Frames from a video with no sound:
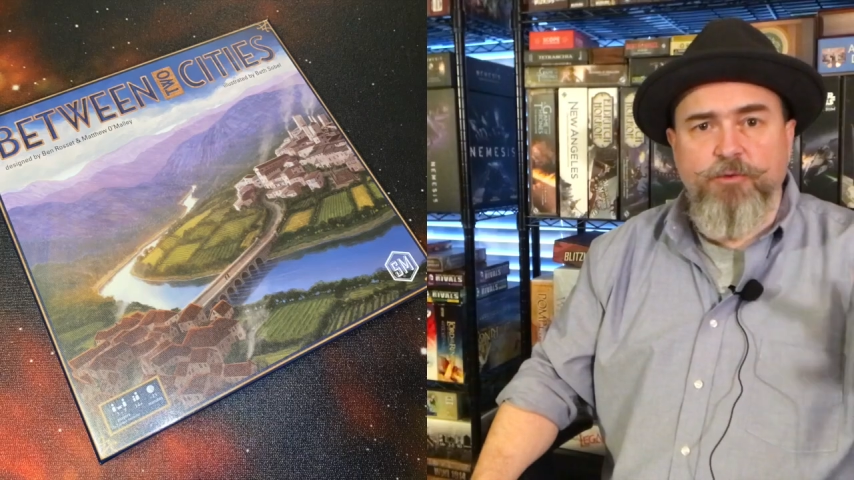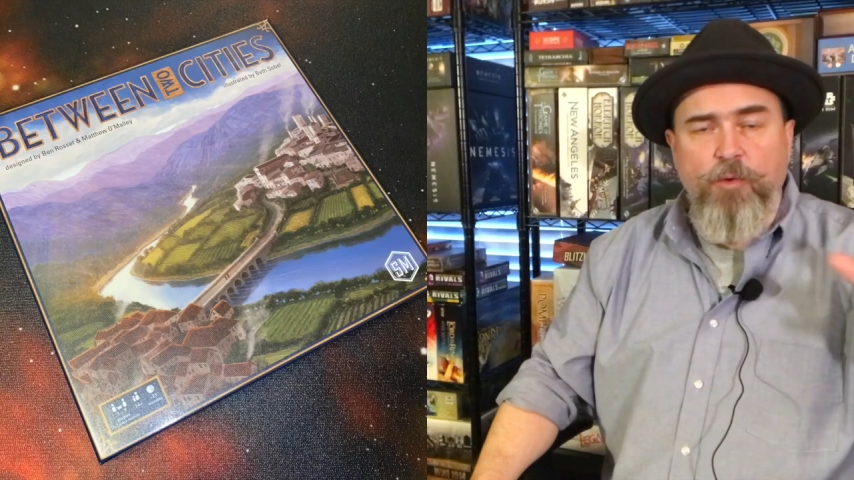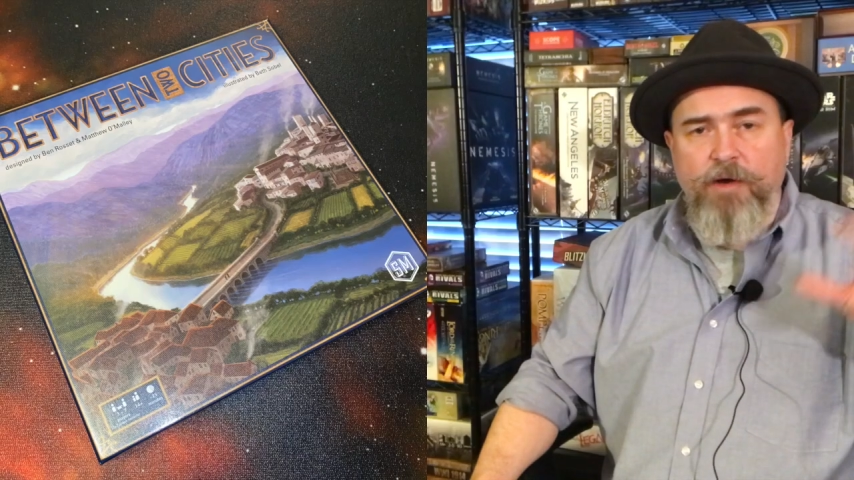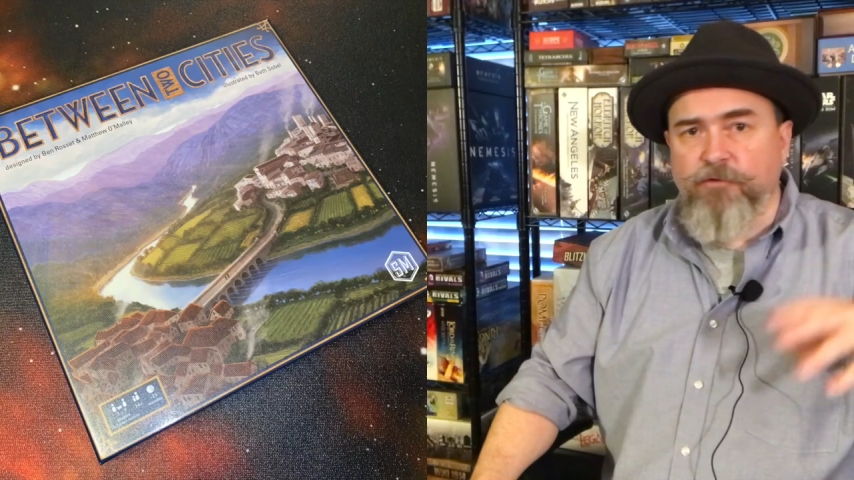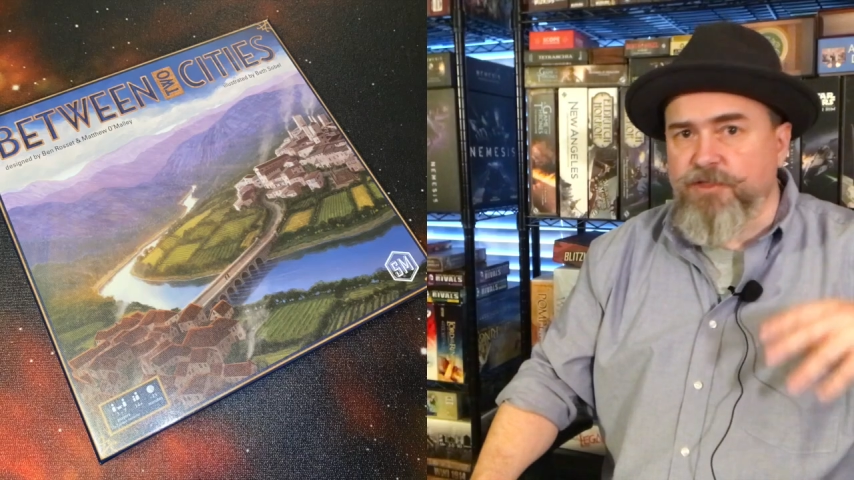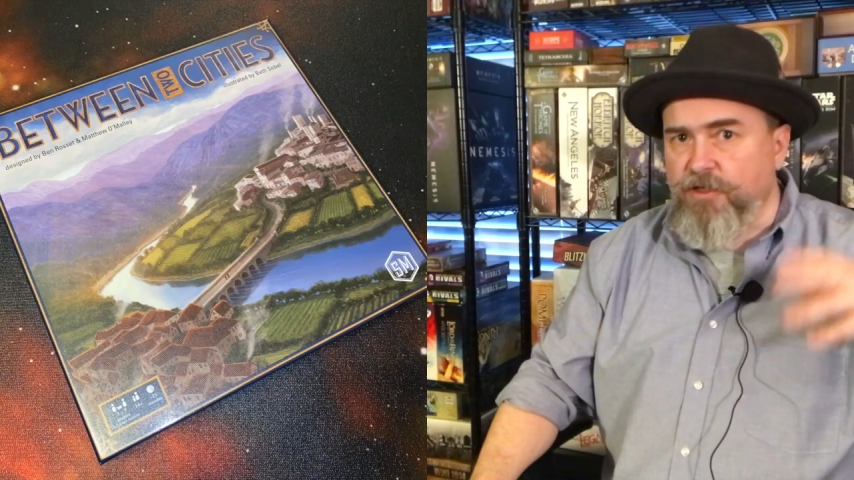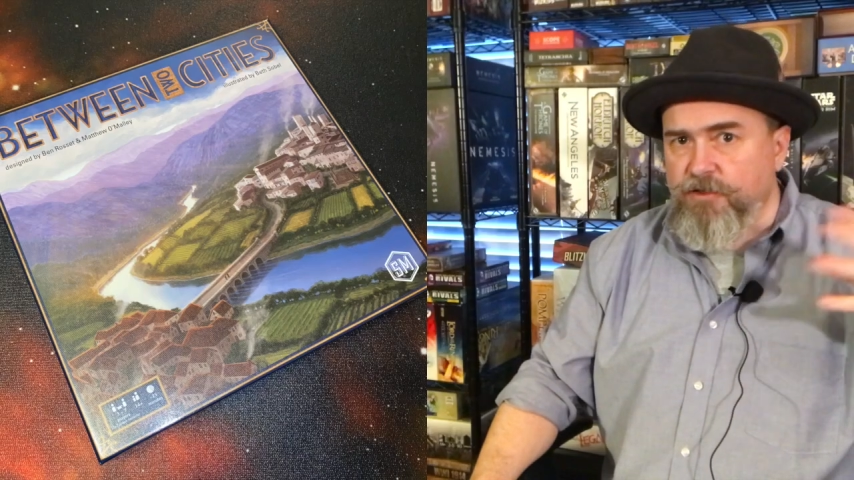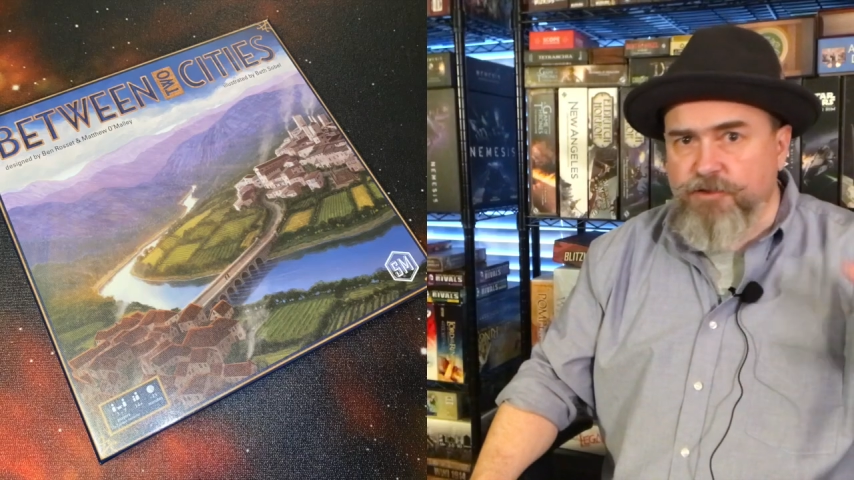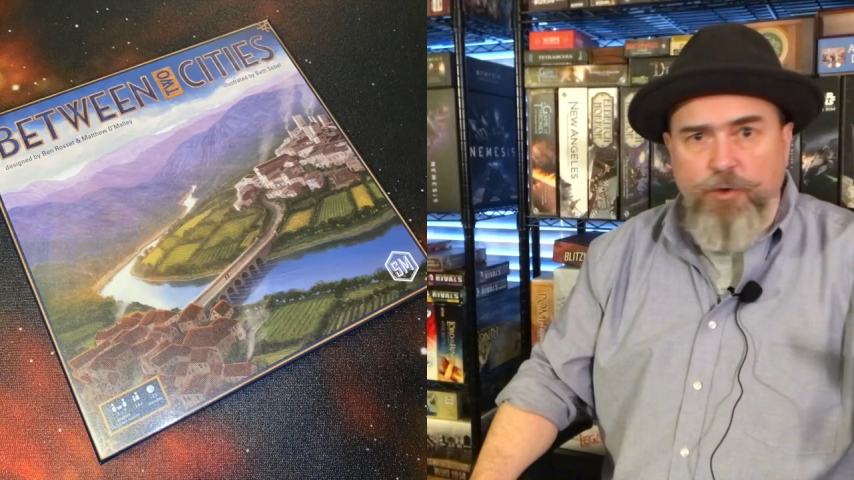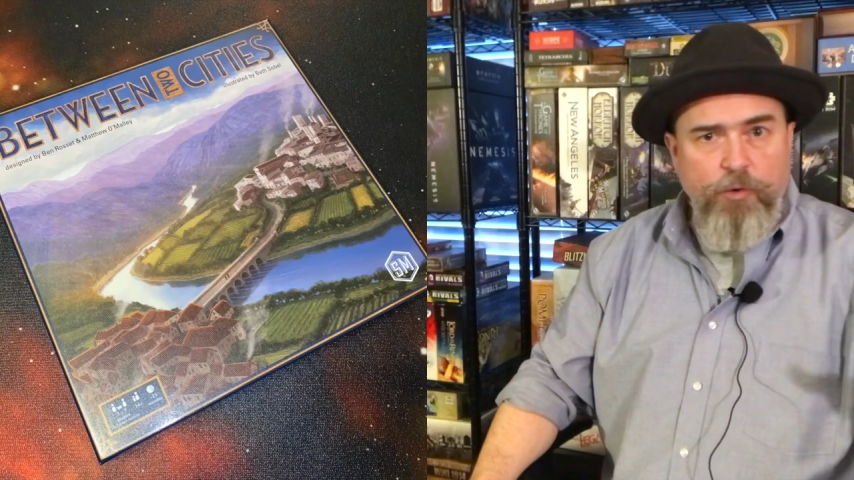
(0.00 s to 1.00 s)
whatever is going to
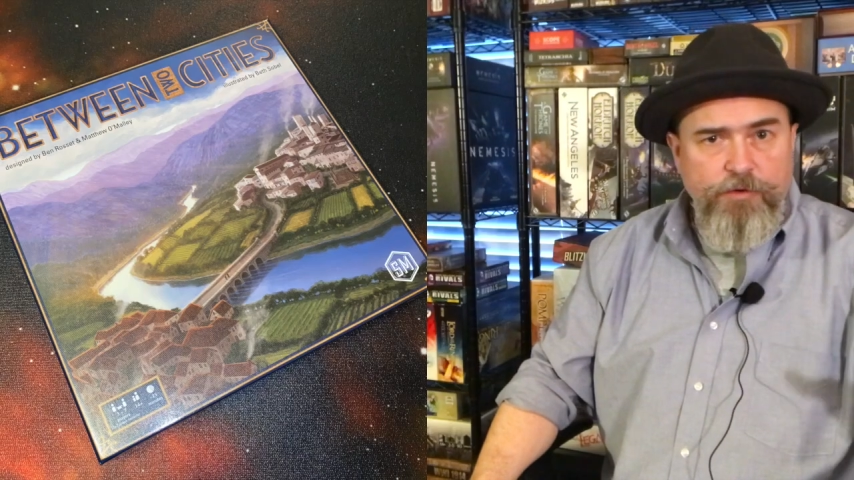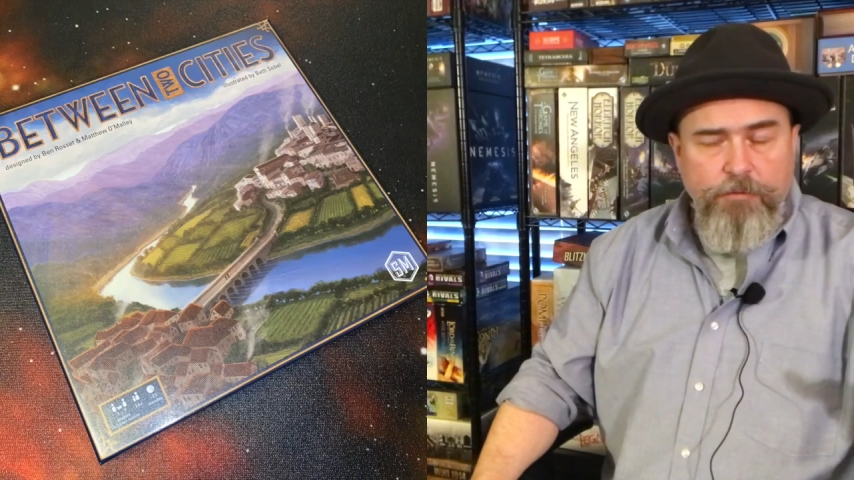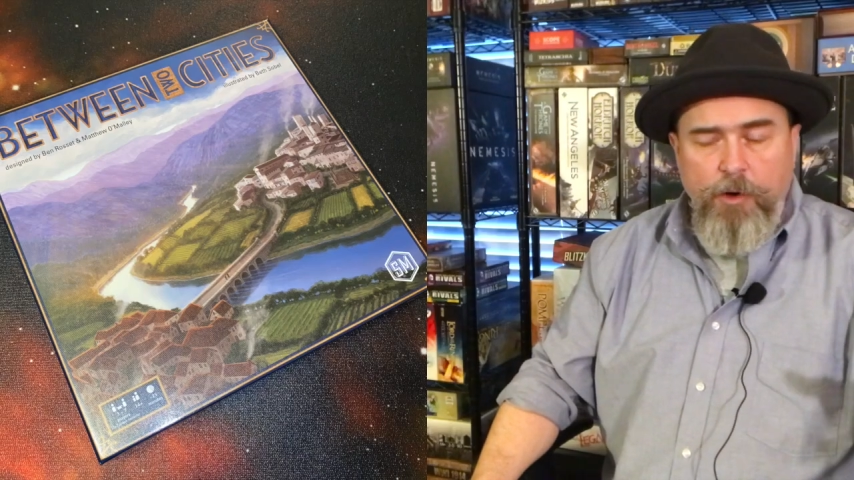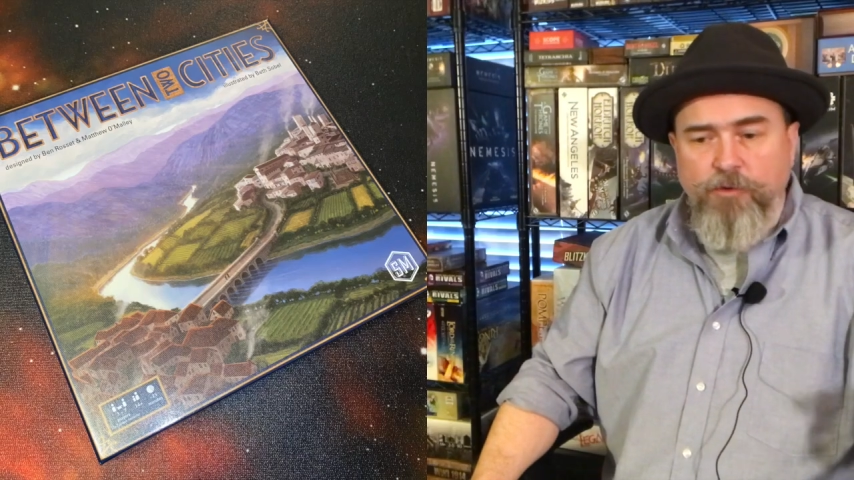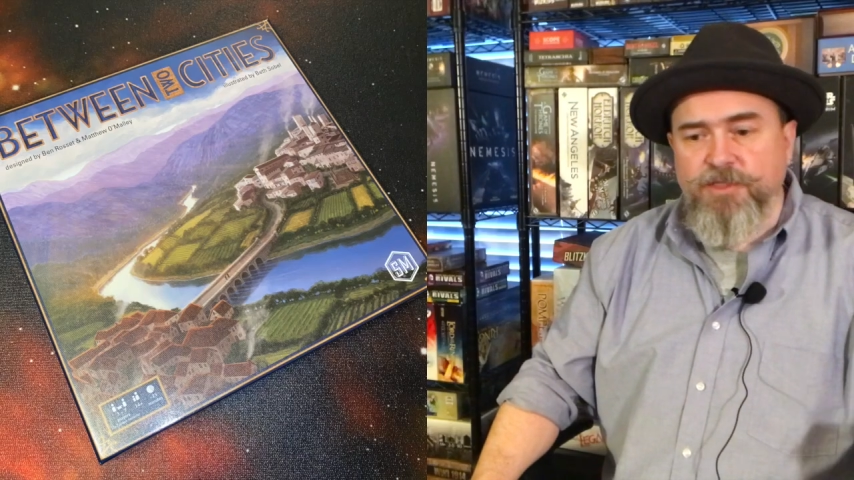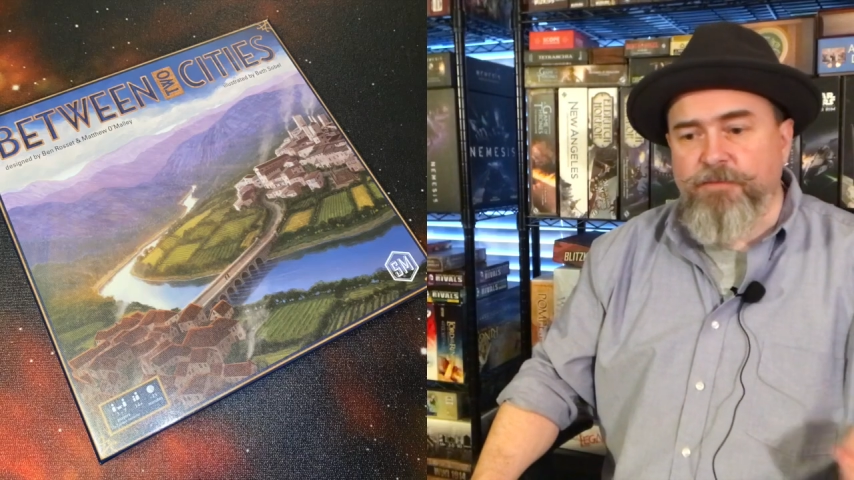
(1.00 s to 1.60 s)
score the most.